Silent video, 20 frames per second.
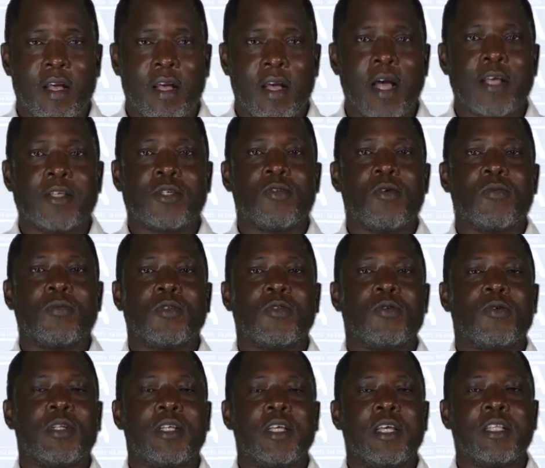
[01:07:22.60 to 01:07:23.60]
customs
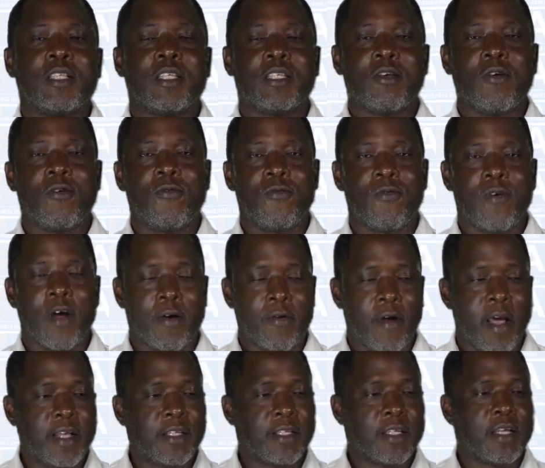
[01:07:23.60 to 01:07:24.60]
duty itself
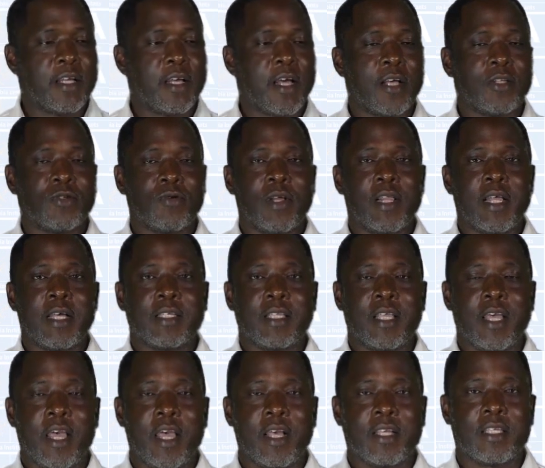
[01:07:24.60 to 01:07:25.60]
arising as well as
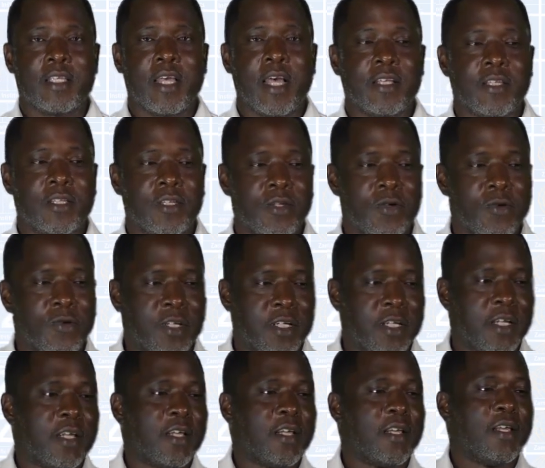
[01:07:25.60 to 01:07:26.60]
the excise
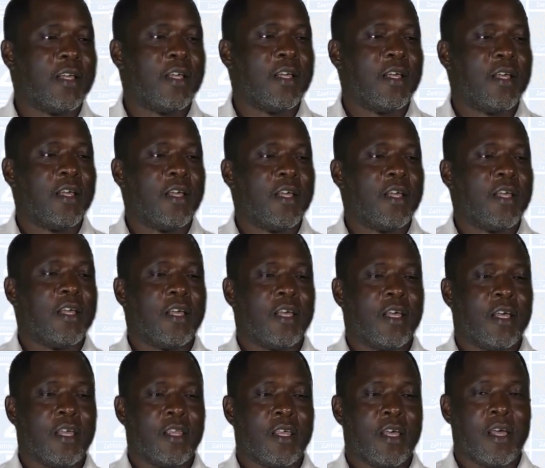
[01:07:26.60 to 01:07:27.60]
duty,
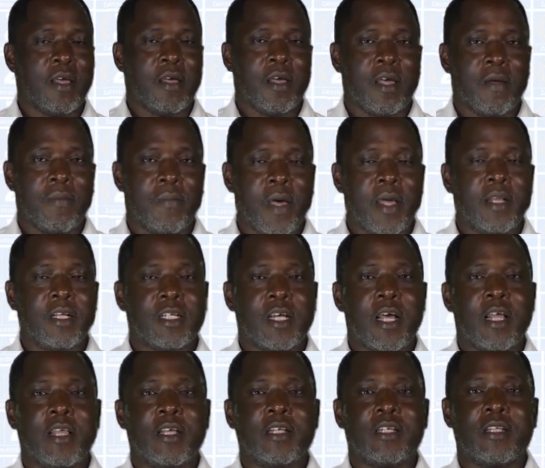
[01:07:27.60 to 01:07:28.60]
the main
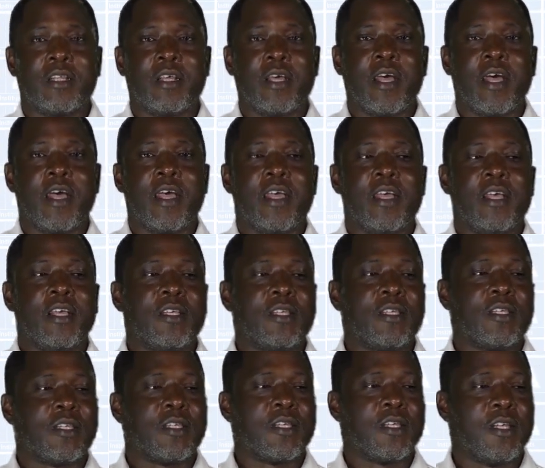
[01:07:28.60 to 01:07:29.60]
challenge there
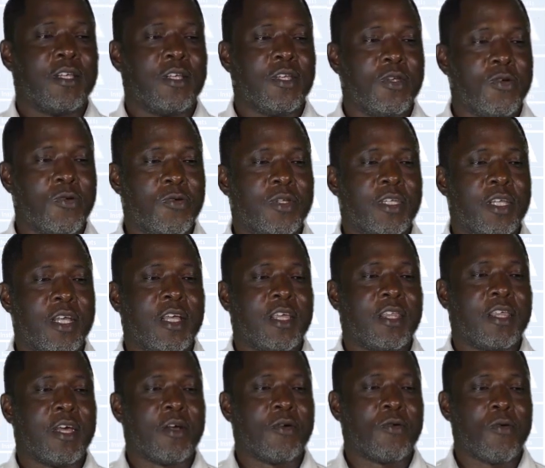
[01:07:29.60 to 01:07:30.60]
is using
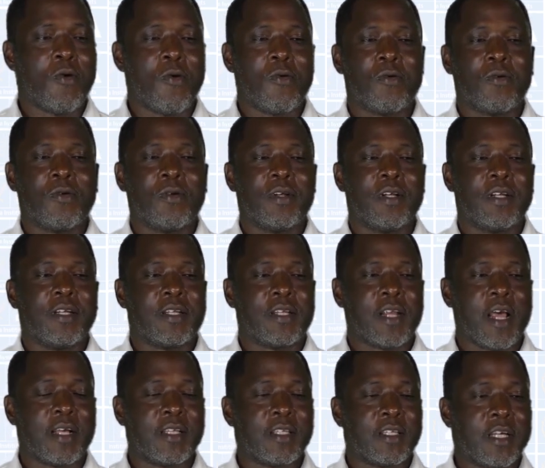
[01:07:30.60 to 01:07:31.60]
the wrong
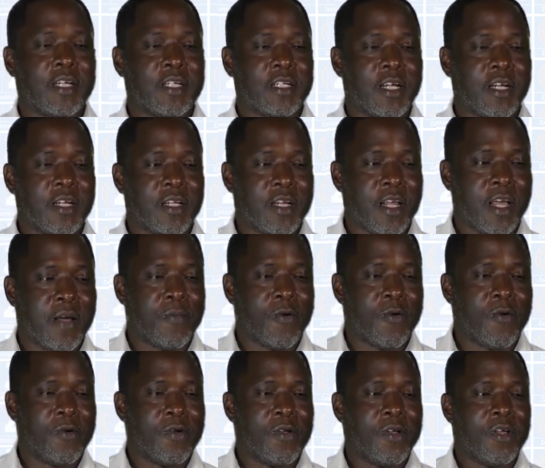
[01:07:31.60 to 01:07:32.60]
taxation
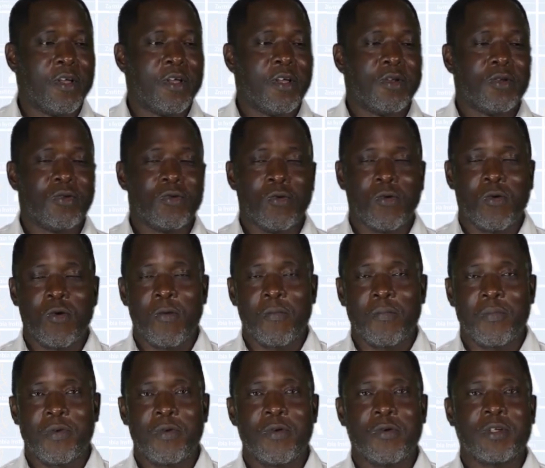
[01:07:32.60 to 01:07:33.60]
table to
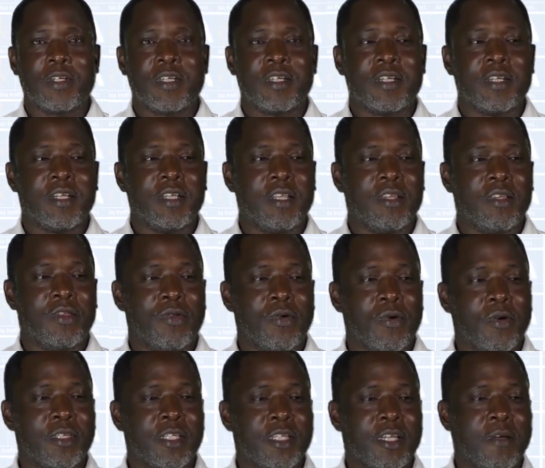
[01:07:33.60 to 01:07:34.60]
compute
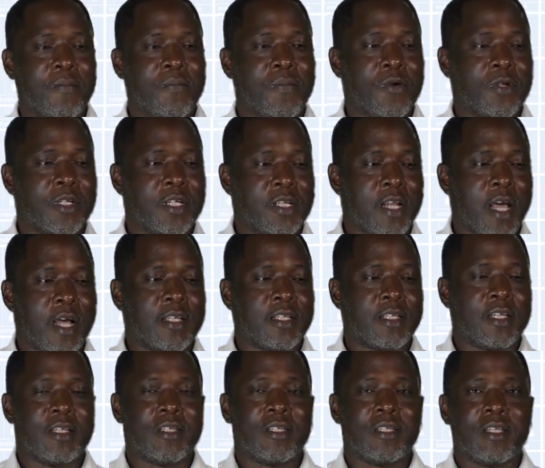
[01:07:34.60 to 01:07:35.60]
those import
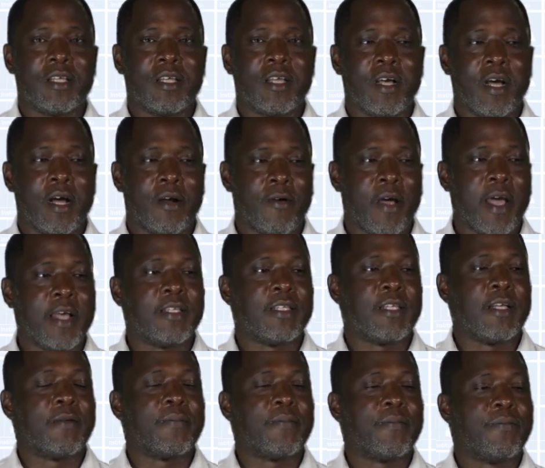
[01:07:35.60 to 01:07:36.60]
taxes
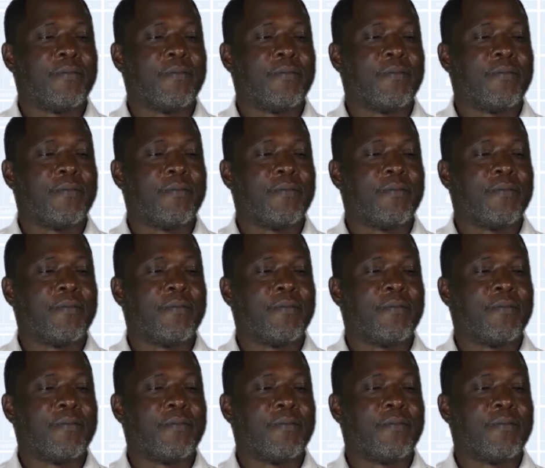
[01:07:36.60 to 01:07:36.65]
arising.